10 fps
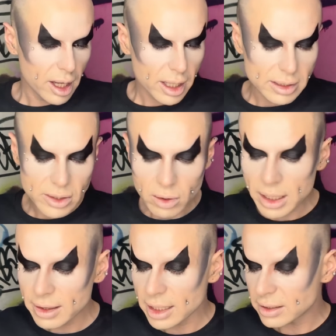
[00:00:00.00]
And don't
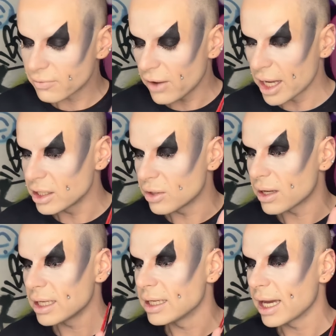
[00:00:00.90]
let that define you
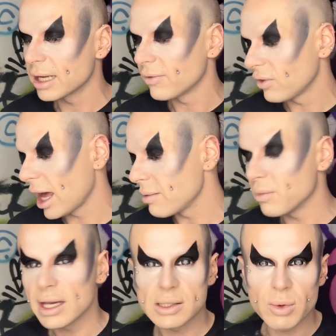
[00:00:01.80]
in a negative light
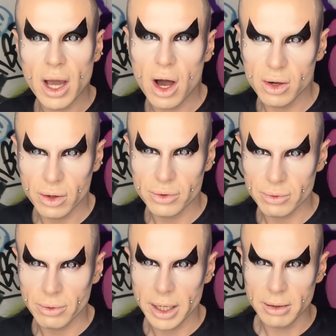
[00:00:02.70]
because we all go
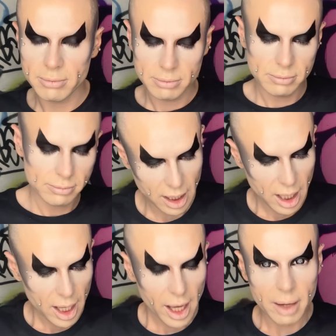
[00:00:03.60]
through it.
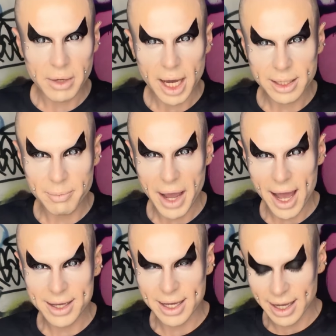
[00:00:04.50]
I'm kind of
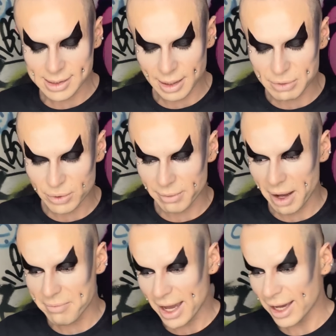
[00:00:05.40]
packing as I'm doing
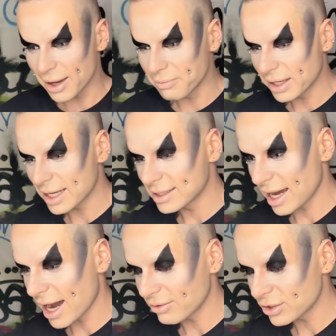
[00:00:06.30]
my makeup because
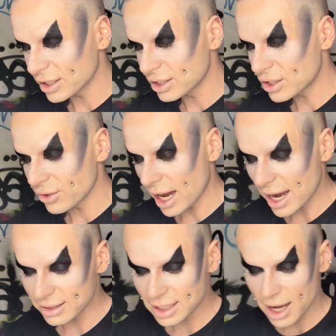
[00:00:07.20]
after this shoot, I
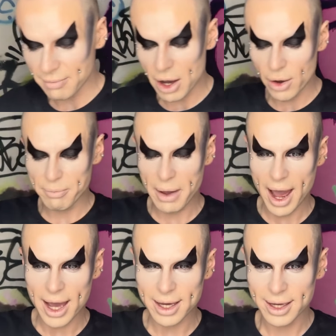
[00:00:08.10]
have to come home,
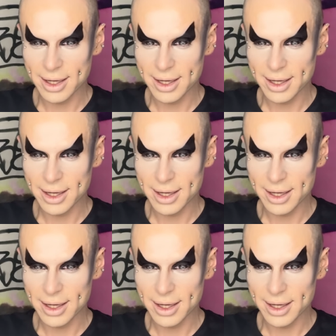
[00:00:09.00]
pack,